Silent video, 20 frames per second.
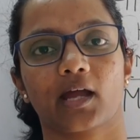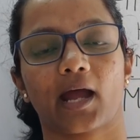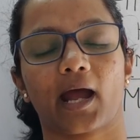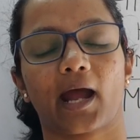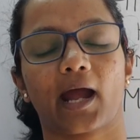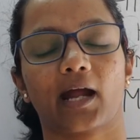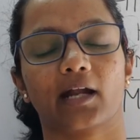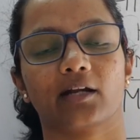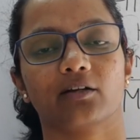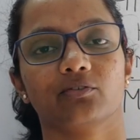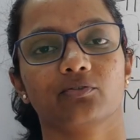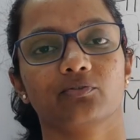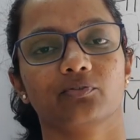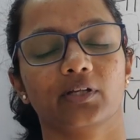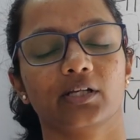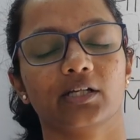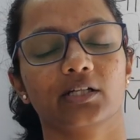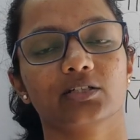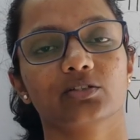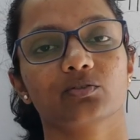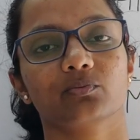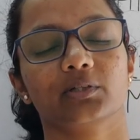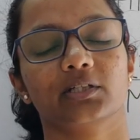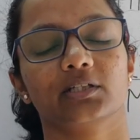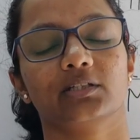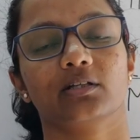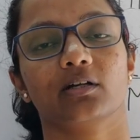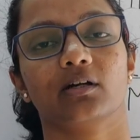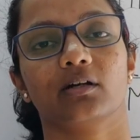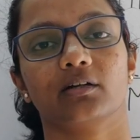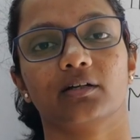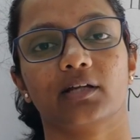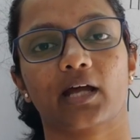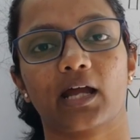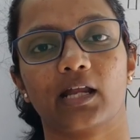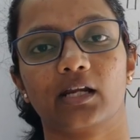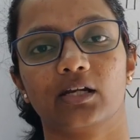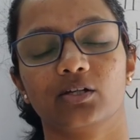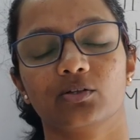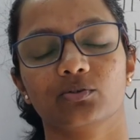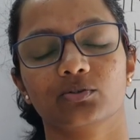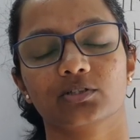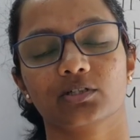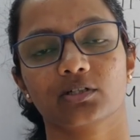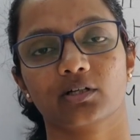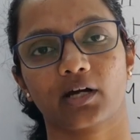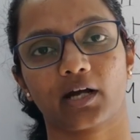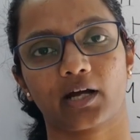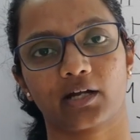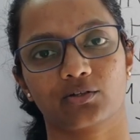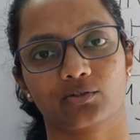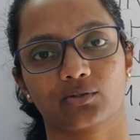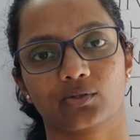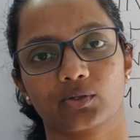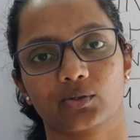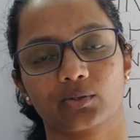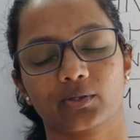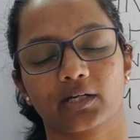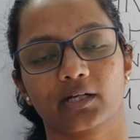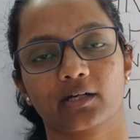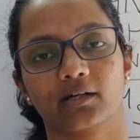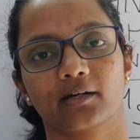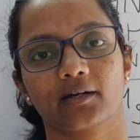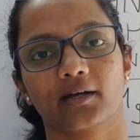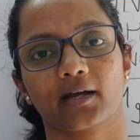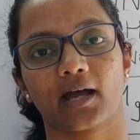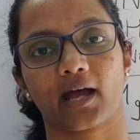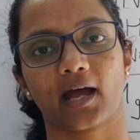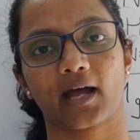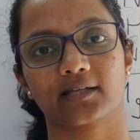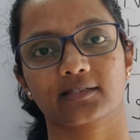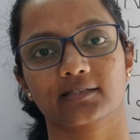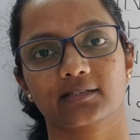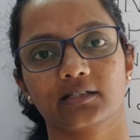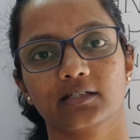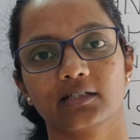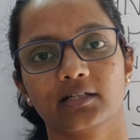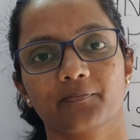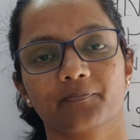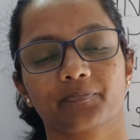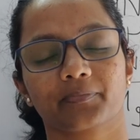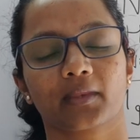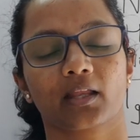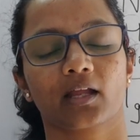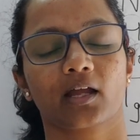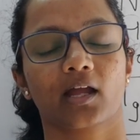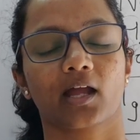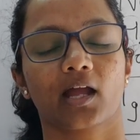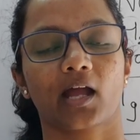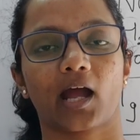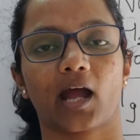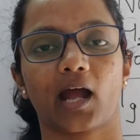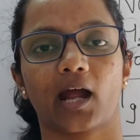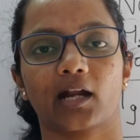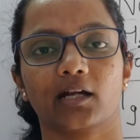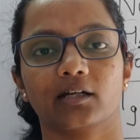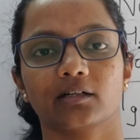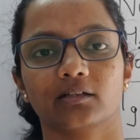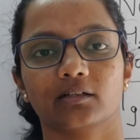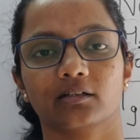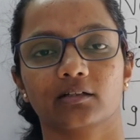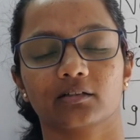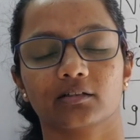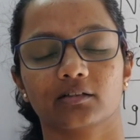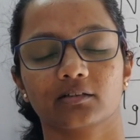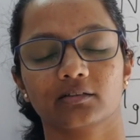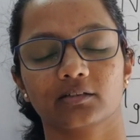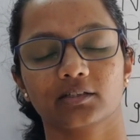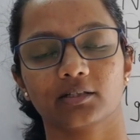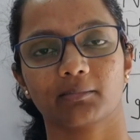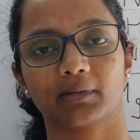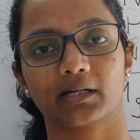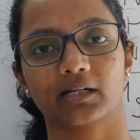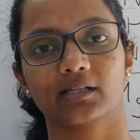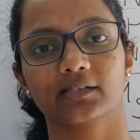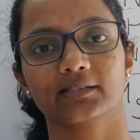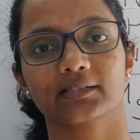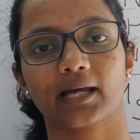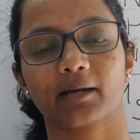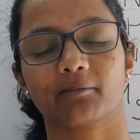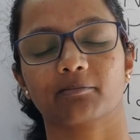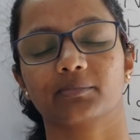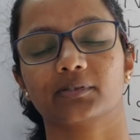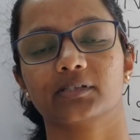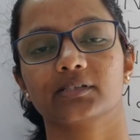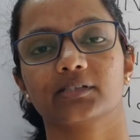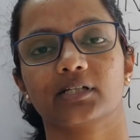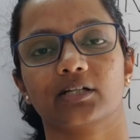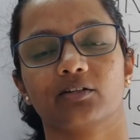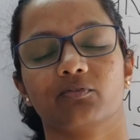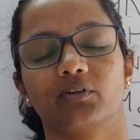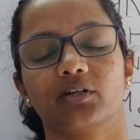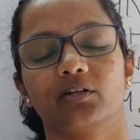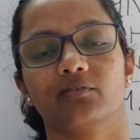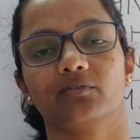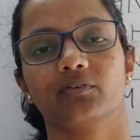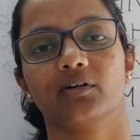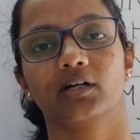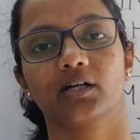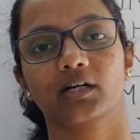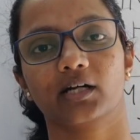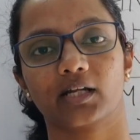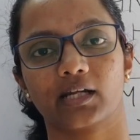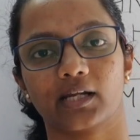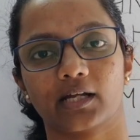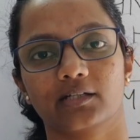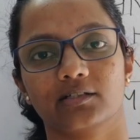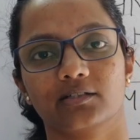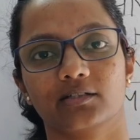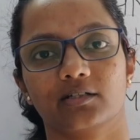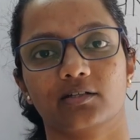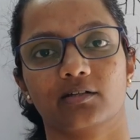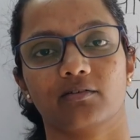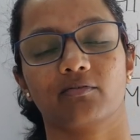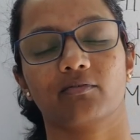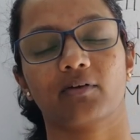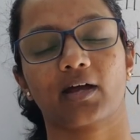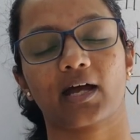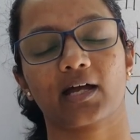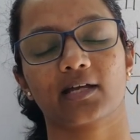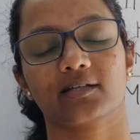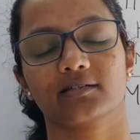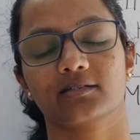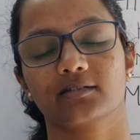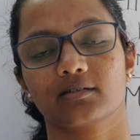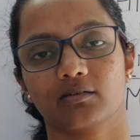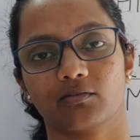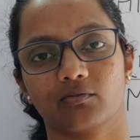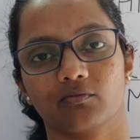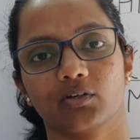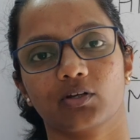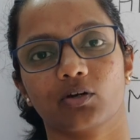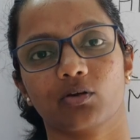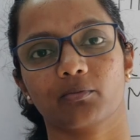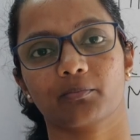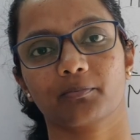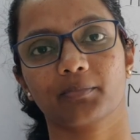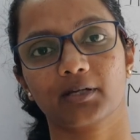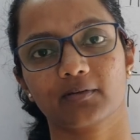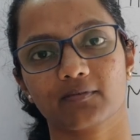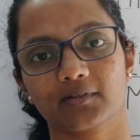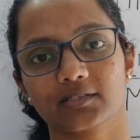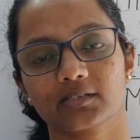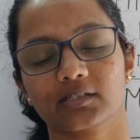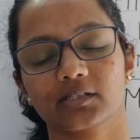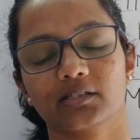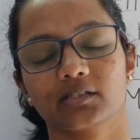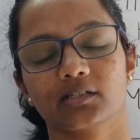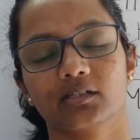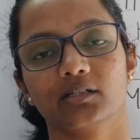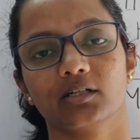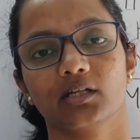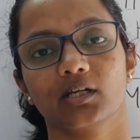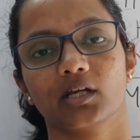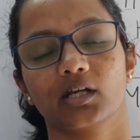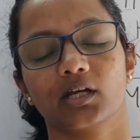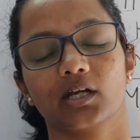and fill it with dilute hydrochloric acid, and the metal samples that we have collected, as we previously did